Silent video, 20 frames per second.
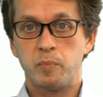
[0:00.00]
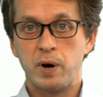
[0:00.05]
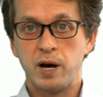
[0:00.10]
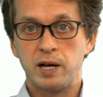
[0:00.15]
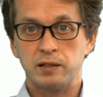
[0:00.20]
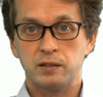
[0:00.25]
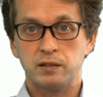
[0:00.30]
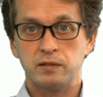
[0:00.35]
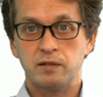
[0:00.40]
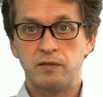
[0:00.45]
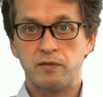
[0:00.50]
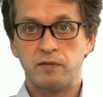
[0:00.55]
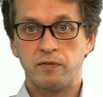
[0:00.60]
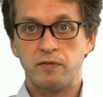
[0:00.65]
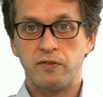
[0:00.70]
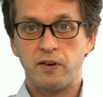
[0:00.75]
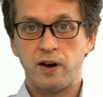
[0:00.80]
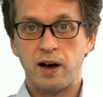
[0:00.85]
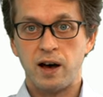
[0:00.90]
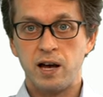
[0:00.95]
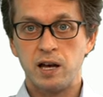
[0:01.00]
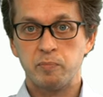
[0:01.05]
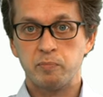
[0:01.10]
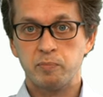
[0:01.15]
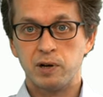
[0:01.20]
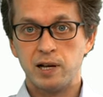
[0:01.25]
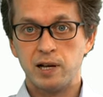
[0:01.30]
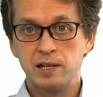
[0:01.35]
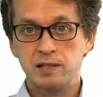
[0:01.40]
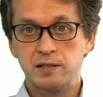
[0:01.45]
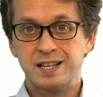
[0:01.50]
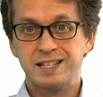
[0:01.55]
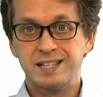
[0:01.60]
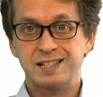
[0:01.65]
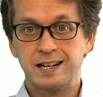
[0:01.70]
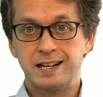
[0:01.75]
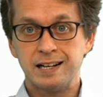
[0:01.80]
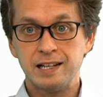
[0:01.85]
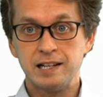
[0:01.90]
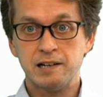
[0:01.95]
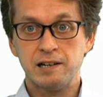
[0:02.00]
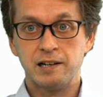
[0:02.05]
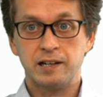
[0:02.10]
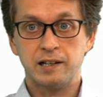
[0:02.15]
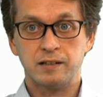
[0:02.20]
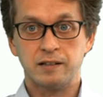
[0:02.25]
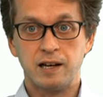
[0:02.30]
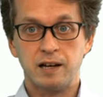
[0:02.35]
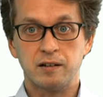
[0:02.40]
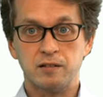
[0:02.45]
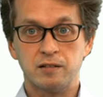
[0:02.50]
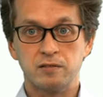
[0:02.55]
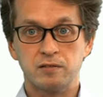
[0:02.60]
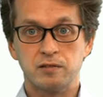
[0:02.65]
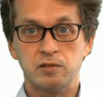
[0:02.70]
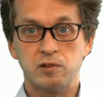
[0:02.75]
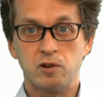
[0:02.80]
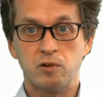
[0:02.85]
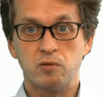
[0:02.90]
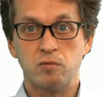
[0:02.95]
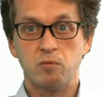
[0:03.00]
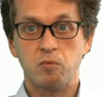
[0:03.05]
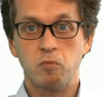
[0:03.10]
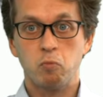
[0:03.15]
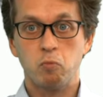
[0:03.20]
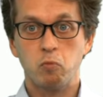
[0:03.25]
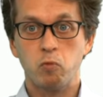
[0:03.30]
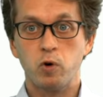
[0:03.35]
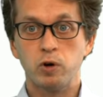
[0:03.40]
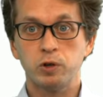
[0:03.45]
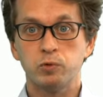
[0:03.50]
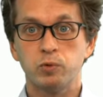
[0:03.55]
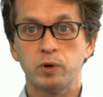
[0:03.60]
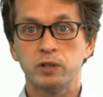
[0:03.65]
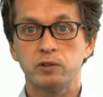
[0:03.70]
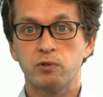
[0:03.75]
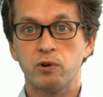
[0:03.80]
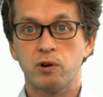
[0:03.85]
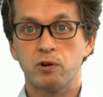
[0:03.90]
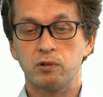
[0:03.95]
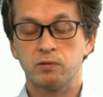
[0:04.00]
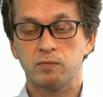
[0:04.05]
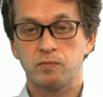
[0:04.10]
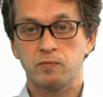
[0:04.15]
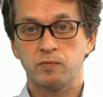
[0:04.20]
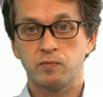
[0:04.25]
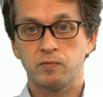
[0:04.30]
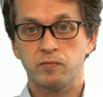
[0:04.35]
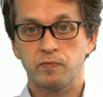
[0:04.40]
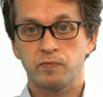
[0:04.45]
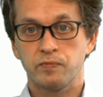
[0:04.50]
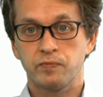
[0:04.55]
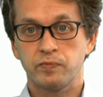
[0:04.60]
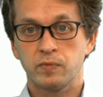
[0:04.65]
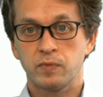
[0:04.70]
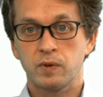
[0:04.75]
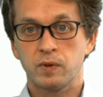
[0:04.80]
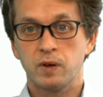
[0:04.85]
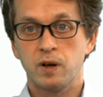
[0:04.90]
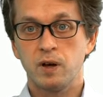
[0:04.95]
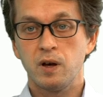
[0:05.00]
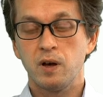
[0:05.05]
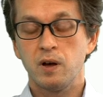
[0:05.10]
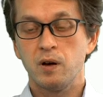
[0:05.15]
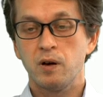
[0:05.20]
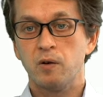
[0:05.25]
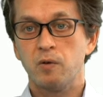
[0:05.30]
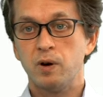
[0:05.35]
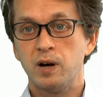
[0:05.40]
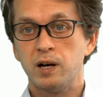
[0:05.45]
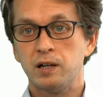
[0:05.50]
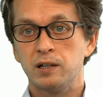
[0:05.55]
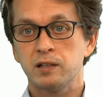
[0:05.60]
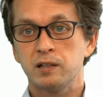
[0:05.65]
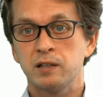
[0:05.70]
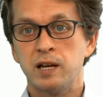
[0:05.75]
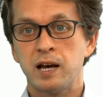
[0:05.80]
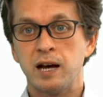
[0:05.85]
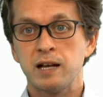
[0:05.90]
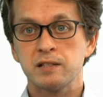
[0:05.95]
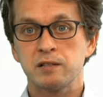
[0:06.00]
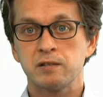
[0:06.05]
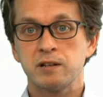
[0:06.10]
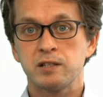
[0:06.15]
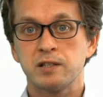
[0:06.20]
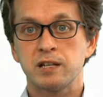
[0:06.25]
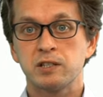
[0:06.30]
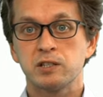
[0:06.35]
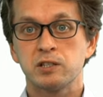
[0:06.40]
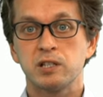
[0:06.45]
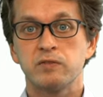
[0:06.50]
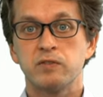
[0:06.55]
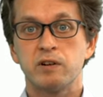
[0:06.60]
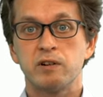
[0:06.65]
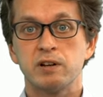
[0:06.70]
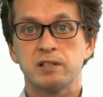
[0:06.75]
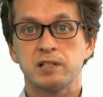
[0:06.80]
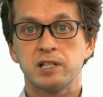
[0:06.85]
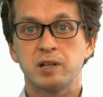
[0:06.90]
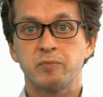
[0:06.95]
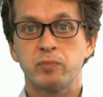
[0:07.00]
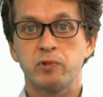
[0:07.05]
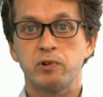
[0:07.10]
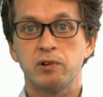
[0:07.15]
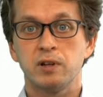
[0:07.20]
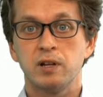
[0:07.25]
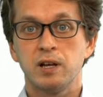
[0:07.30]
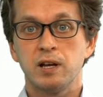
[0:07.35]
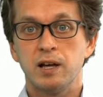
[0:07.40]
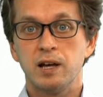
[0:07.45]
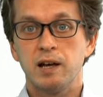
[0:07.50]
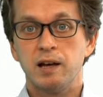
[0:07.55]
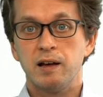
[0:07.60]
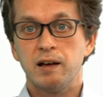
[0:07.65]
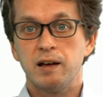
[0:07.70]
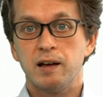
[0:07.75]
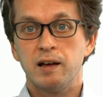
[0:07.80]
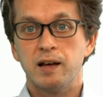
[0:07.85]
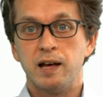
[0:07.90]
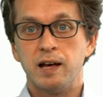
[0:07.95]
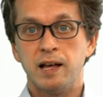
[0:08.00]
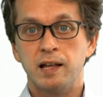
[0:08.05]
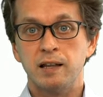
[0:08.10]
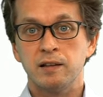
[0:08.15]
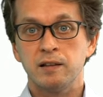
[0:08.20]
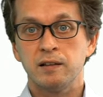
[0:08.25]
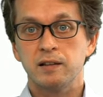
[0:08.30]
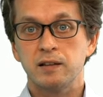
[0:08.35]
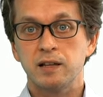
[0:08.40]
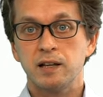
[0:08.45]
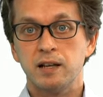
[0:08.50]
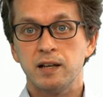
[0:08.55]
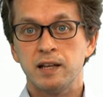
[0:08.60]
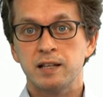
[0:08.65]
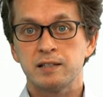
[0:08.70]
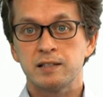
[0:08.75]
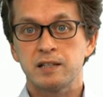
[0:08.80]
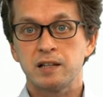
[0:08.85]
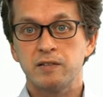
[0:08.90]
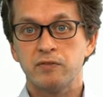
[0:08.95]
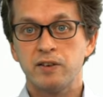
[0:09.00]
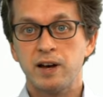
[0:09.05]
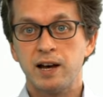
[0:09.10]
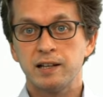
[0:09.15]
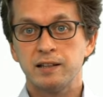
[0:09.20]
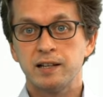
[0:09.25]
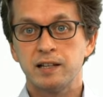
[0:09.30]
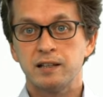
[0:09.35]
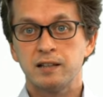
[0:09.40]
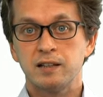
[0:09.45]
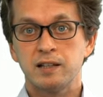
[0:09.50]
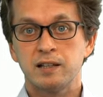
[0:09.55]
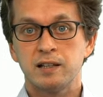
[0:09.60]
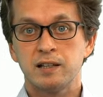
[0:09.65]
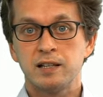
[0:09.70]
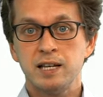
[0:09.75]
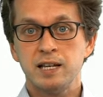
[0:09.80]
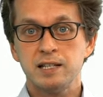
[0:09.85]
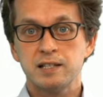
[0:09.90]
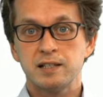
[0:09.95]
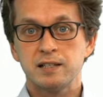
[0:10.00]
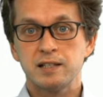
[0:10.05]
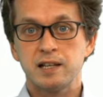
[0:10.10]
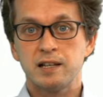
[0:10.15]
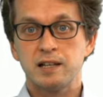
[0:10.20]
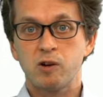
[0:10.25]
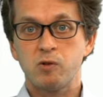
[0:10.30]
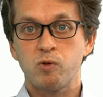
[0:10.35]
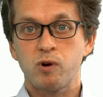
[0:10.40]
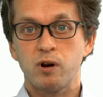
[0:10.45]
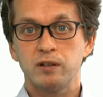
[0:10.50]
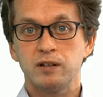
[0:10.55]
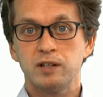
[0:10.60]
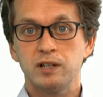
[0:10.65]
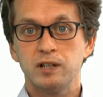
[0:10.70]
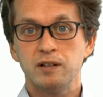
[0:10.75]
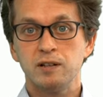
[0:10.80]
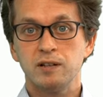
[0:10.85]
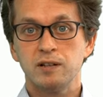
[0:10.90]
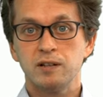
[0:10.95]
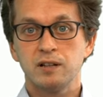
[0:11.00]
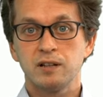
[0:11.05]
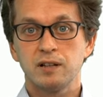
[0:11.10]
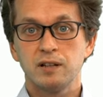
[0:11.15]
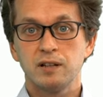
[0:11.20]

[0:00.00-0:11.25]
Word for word: But phi plus is clearly entangled so what went wrong? Well the answer is actually very simple and it's the fact that this inequality